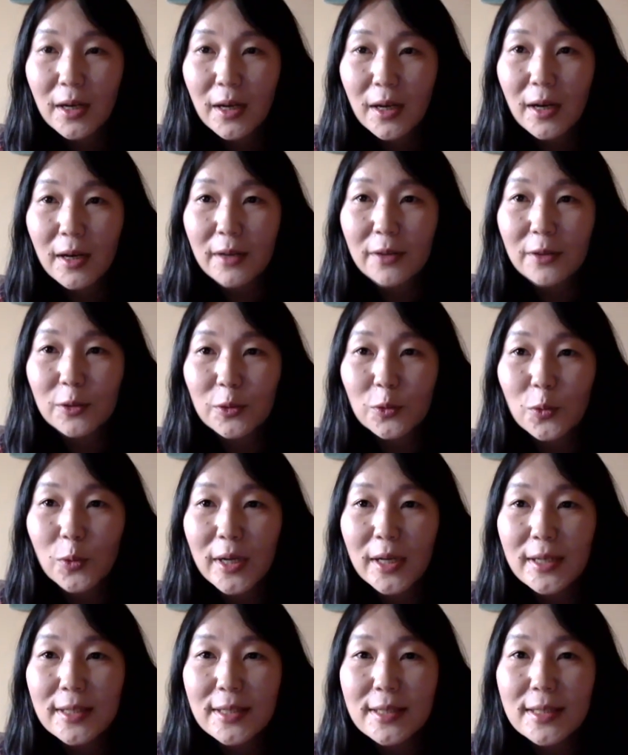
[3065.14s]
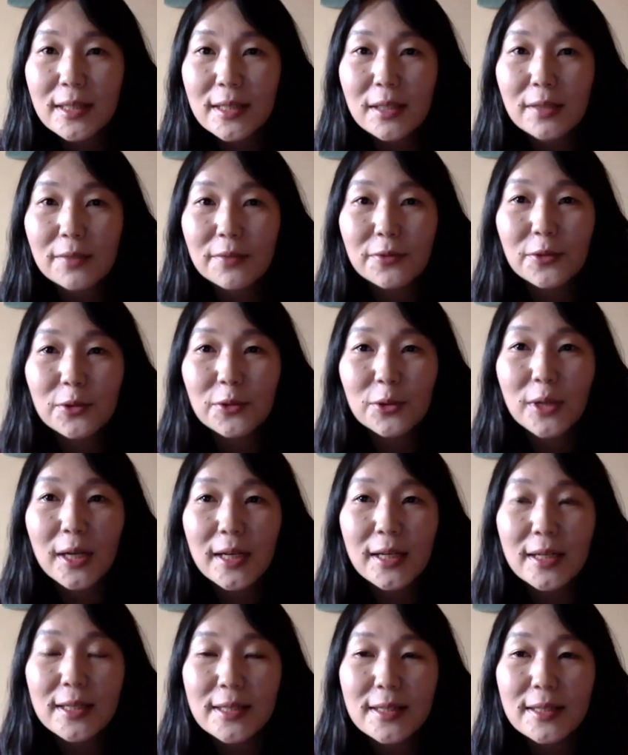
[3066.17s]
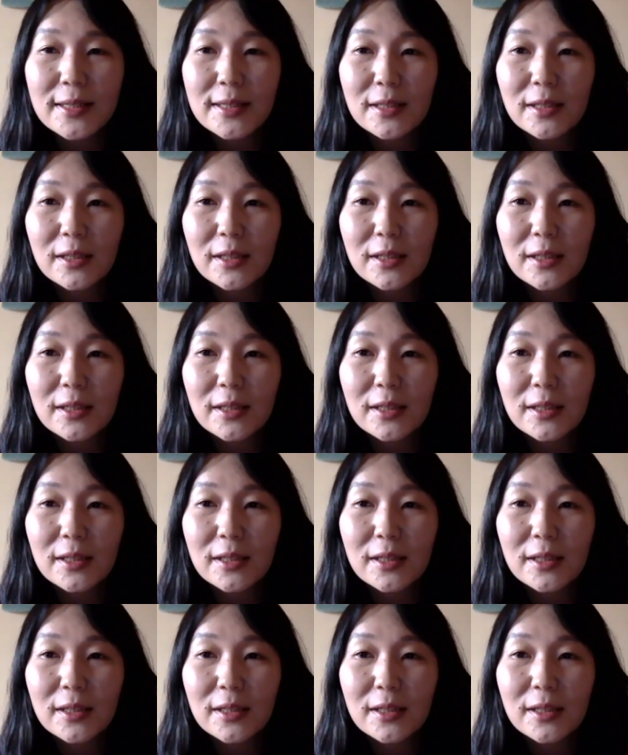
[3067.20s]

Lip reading: Otherwise, if you guys